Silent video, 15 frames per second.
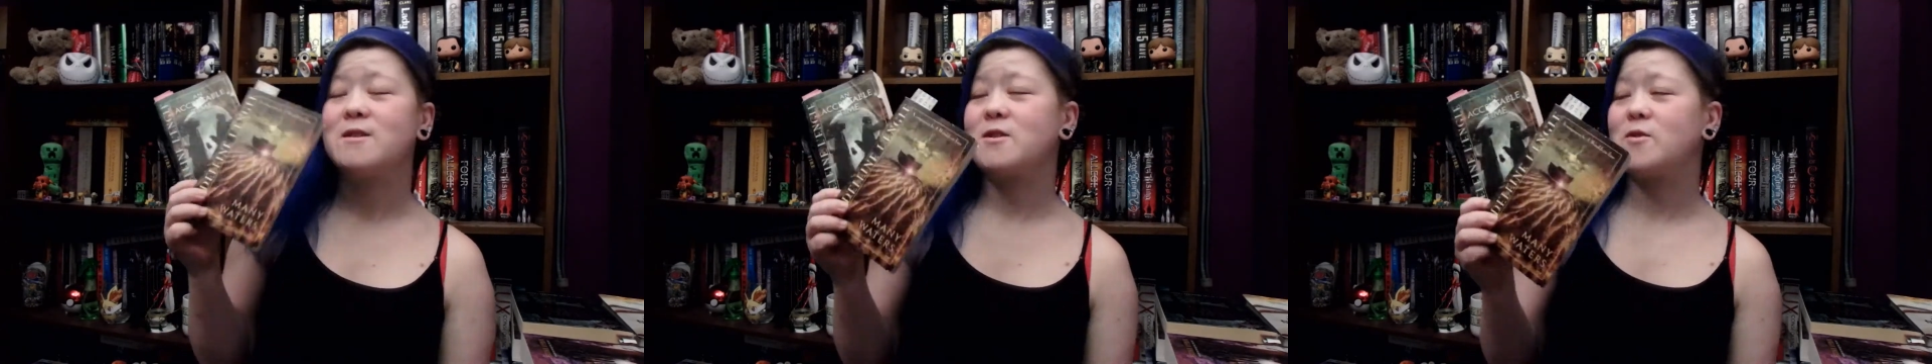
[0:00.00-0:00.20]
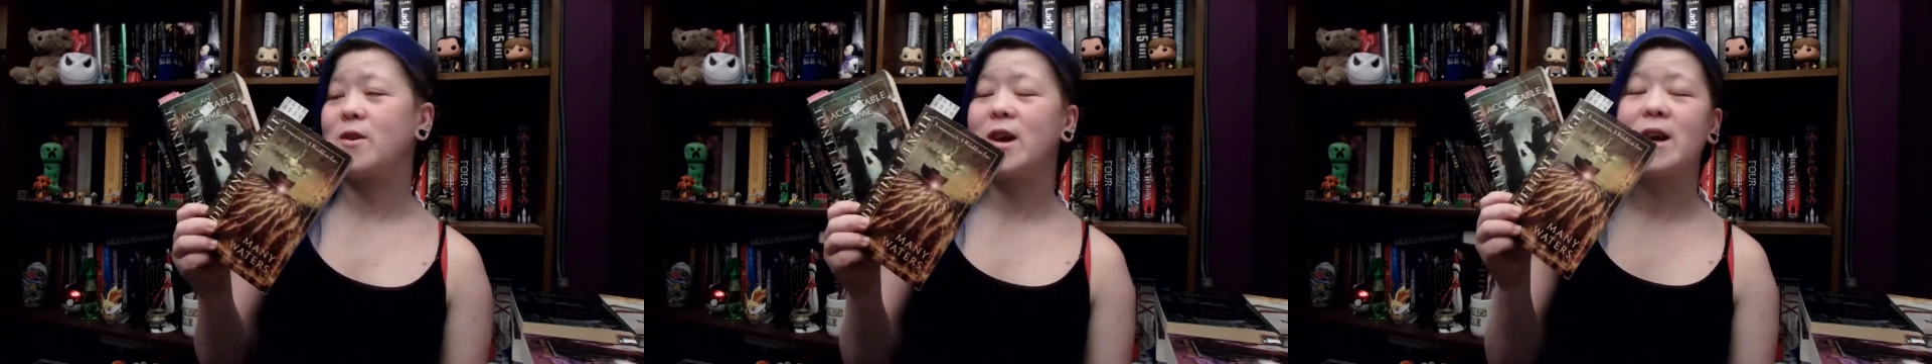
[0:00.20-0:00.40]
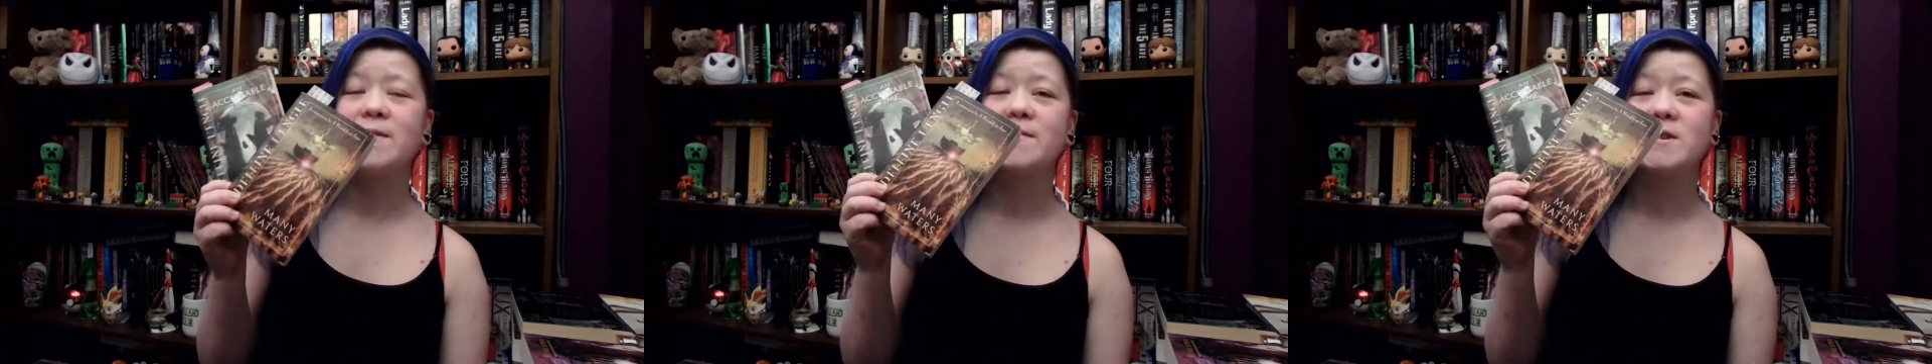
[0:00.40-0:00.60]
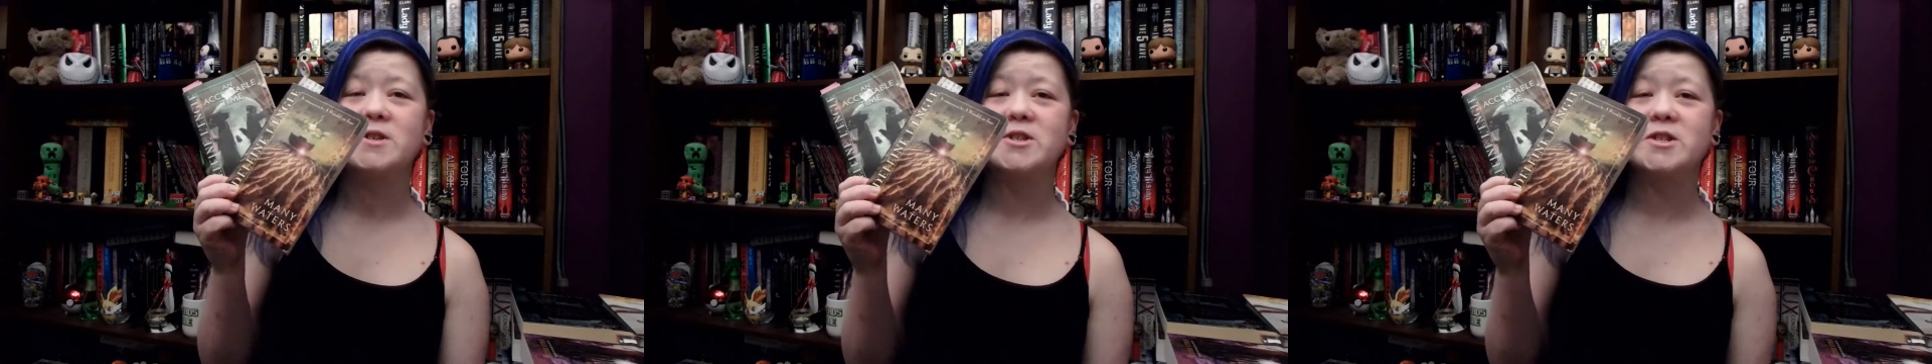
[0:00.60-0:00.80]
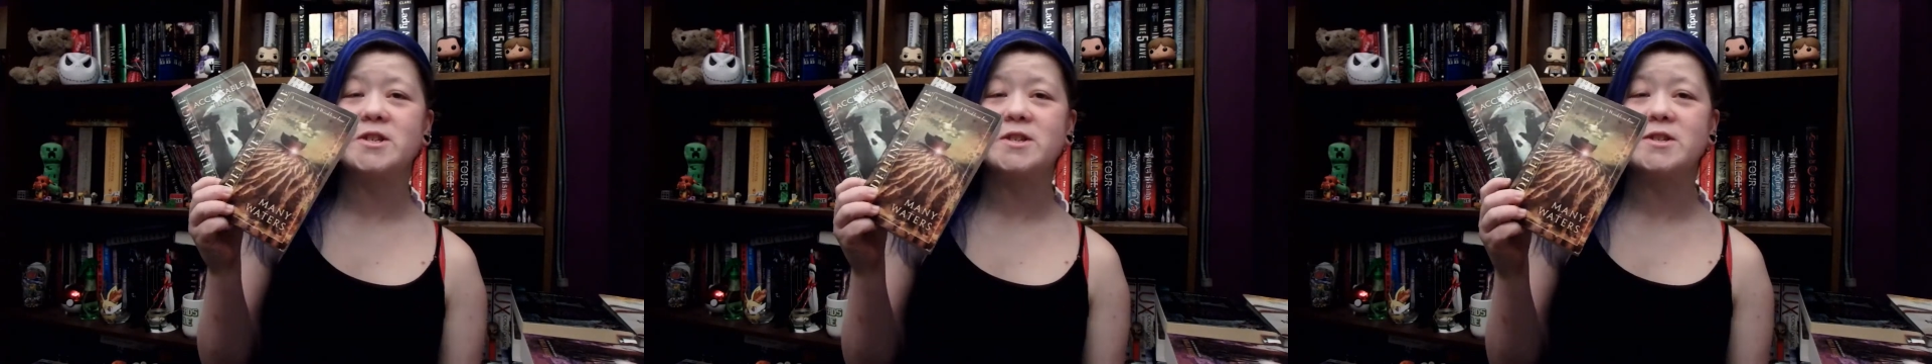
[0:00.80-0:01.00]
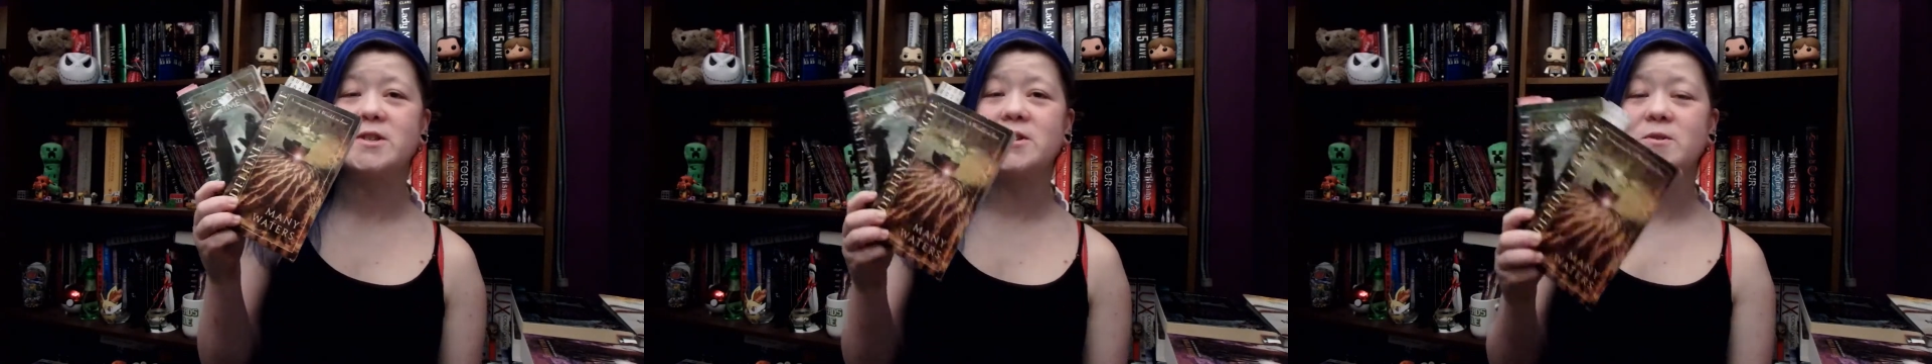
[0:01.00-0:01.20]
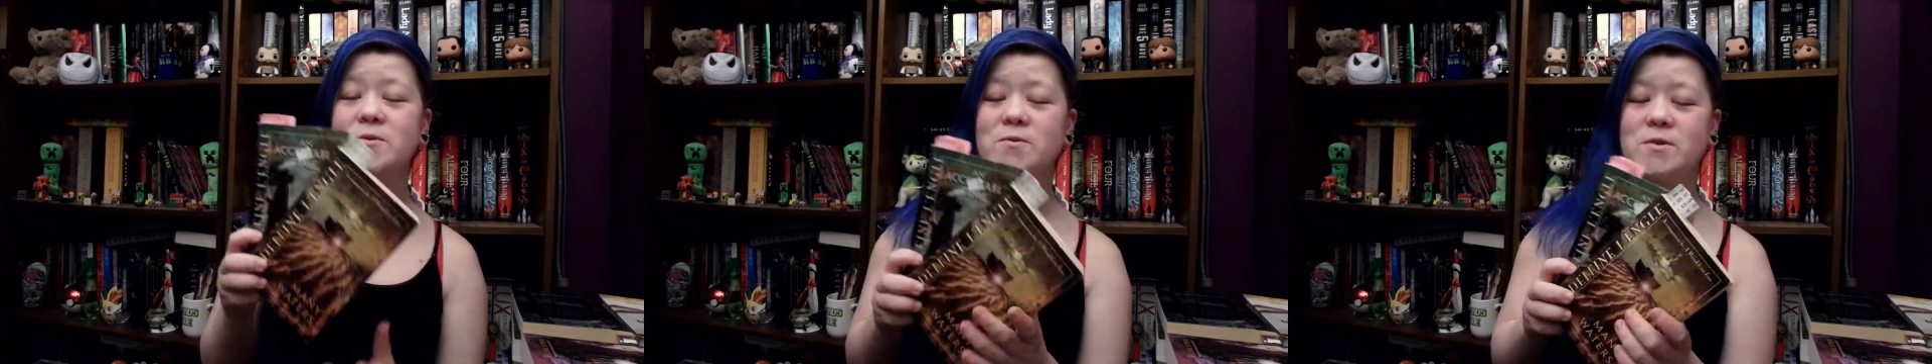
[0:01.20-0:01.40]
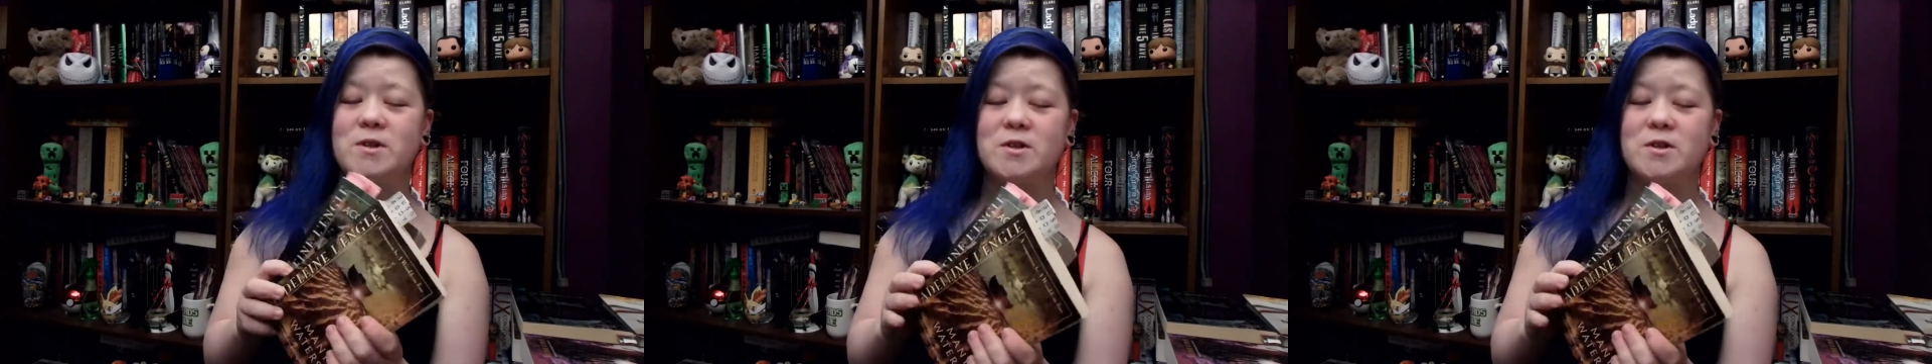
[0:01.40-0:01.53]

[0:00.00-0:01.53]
So I gotta finish these two.